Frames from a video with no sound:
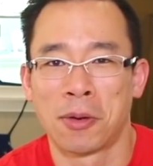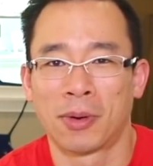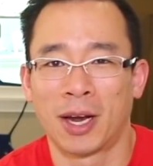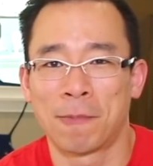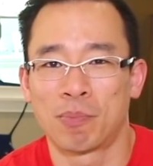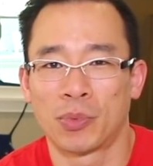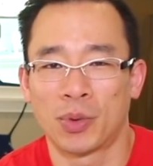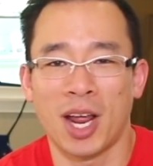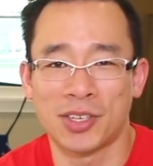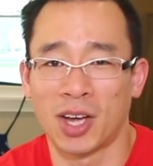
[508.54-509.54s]
Right?
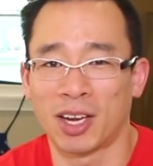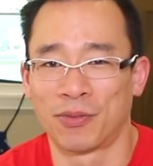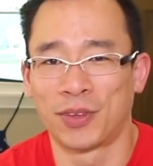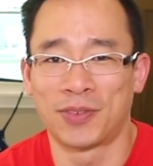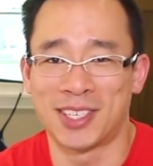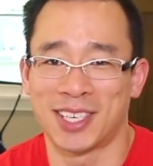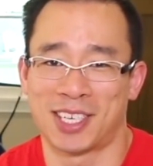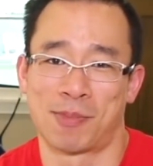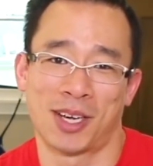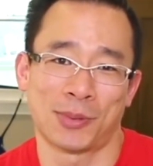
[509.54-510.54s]
We're not talking 50,
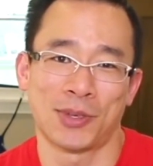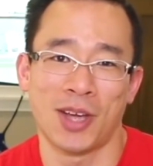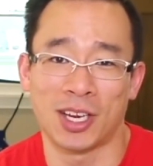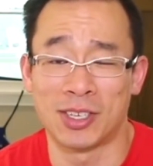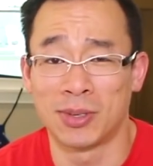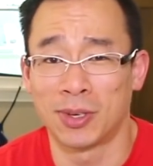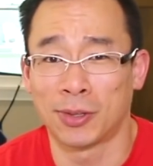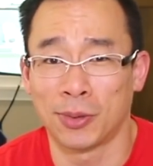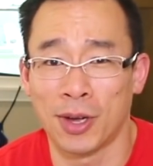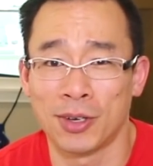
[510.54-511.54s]
60 bucks. We're talking
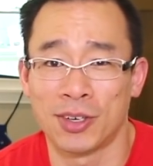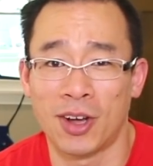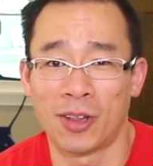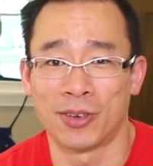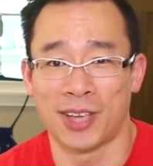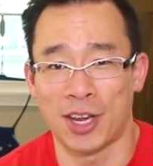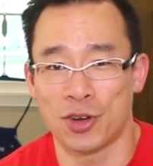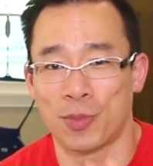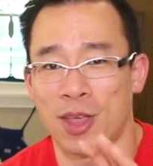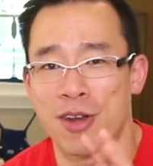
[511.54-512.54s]
$200 to $300, and
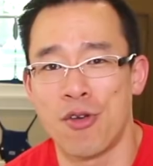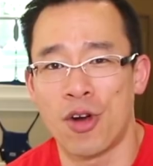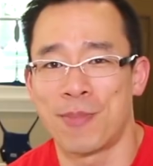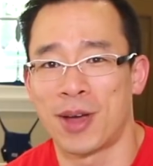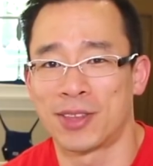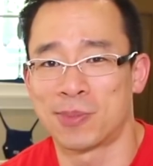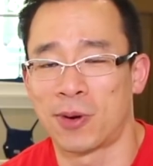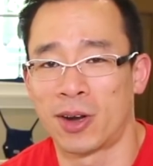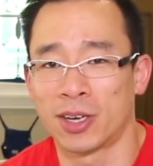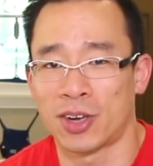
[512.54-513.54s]
you're going to be annoyed by this
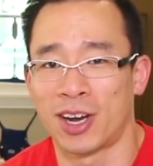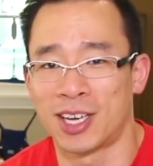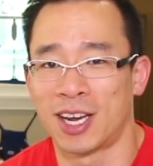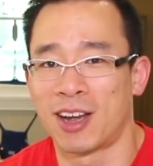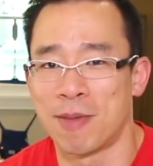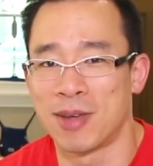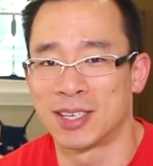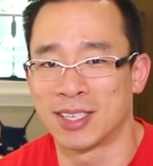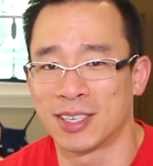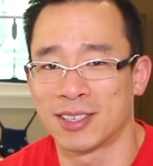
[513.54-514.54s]
product on a day-to-day
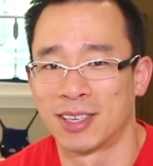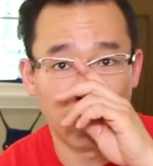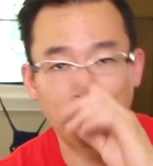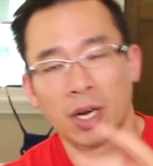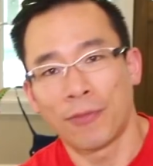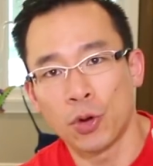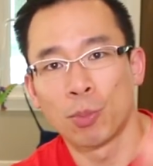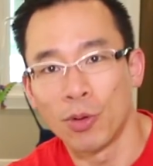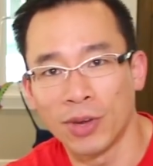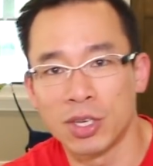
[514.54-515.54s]
basis. But if
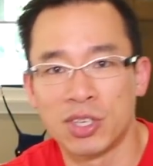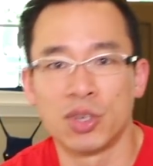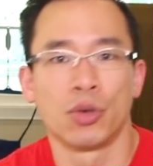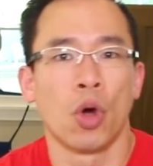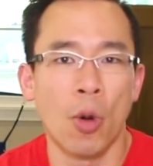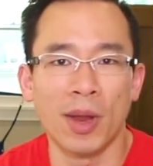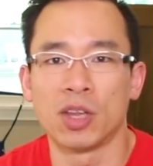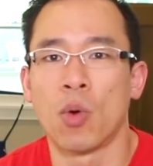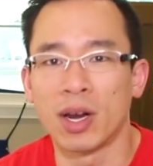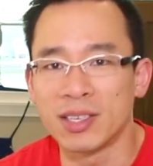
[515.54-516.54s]
you're moving into a new home and
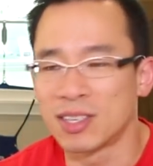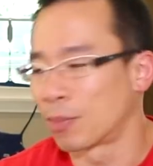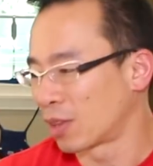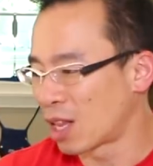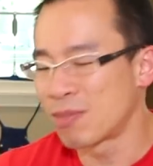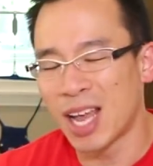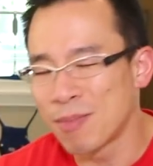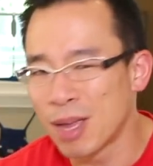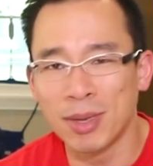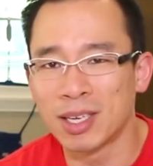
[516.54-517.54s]
you wanted something, then
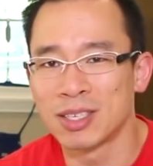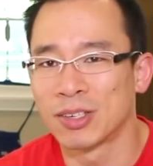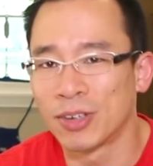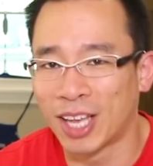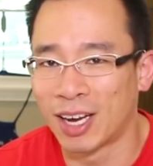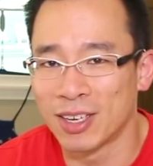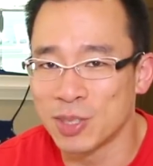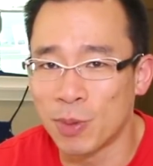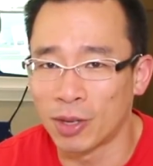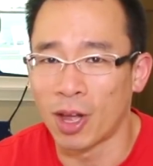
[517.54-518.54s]
yeah, maybe consider getting a
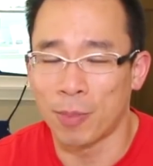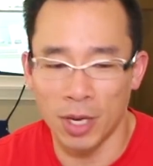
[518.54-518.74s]
smart lock.